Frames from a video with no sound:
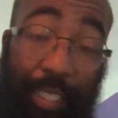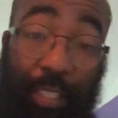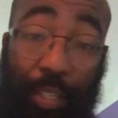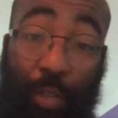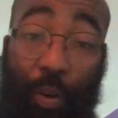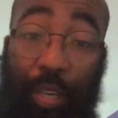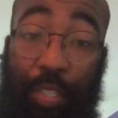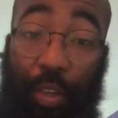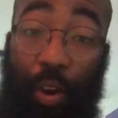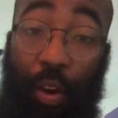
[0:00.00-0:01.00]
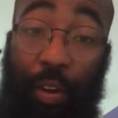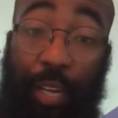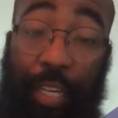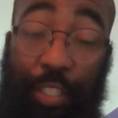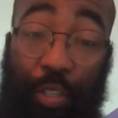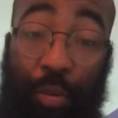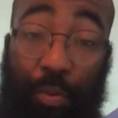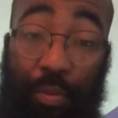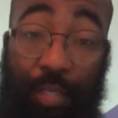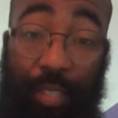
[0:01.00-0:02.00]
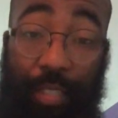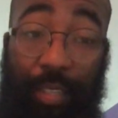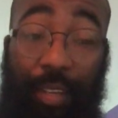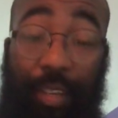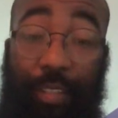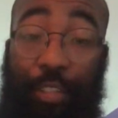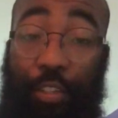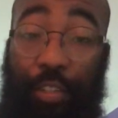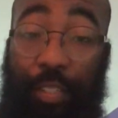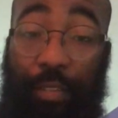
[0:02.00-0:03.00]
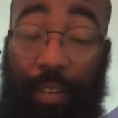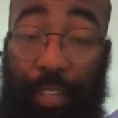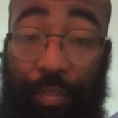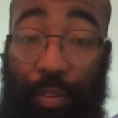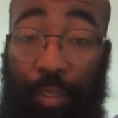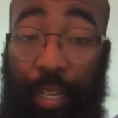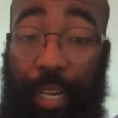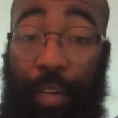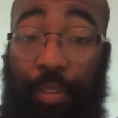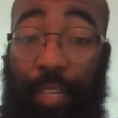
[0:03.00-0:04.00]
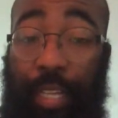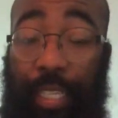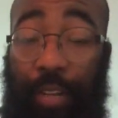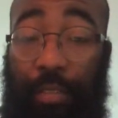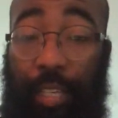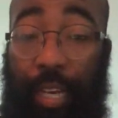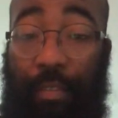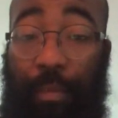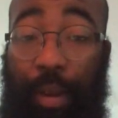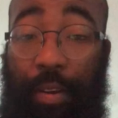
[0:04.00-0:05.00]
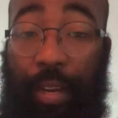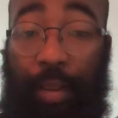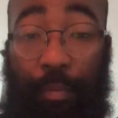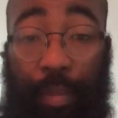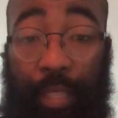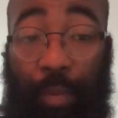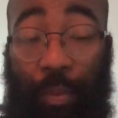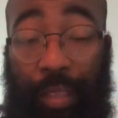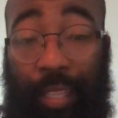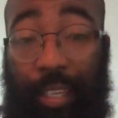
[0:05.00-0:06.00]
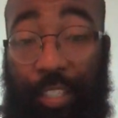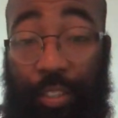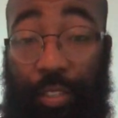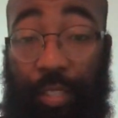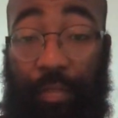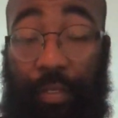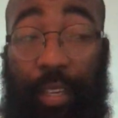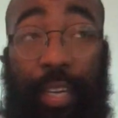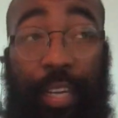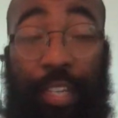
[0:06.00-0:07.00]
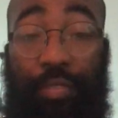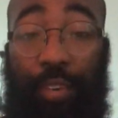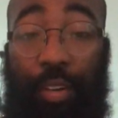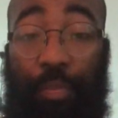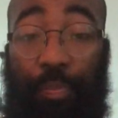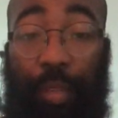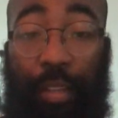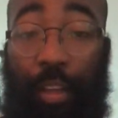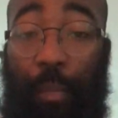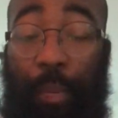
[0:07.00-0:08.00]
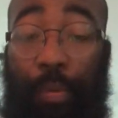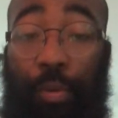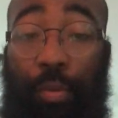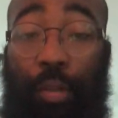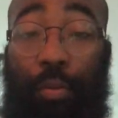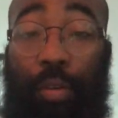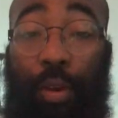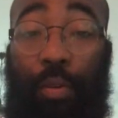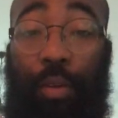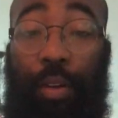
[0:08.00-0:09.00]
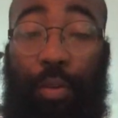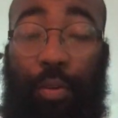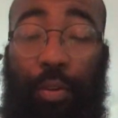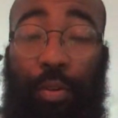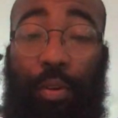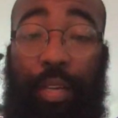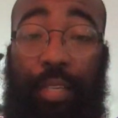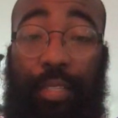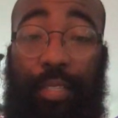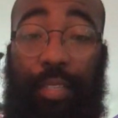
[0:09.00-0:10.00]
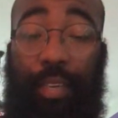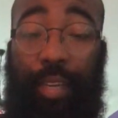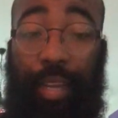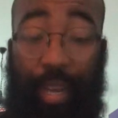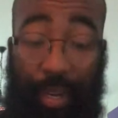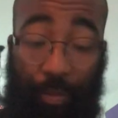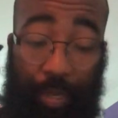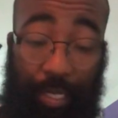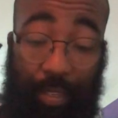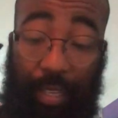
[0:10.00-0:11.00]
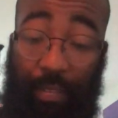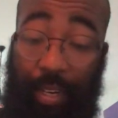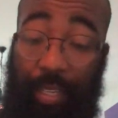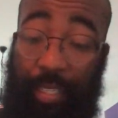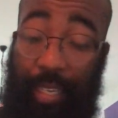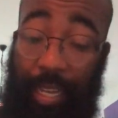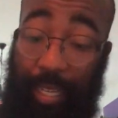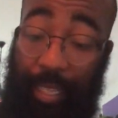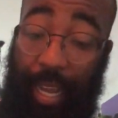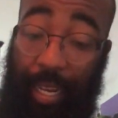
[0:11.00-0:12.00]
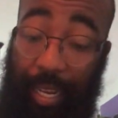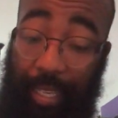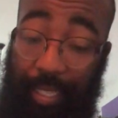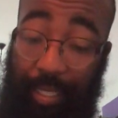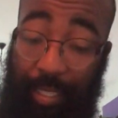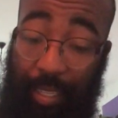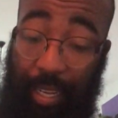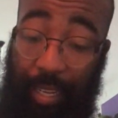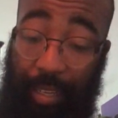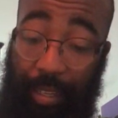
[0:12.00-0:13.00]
the Lord is called and chosen the children of Israel, the Negroes, Latinos, and Native American. But within the children of Israel, there are people who don't know who the Lord is, and we still living in that case today.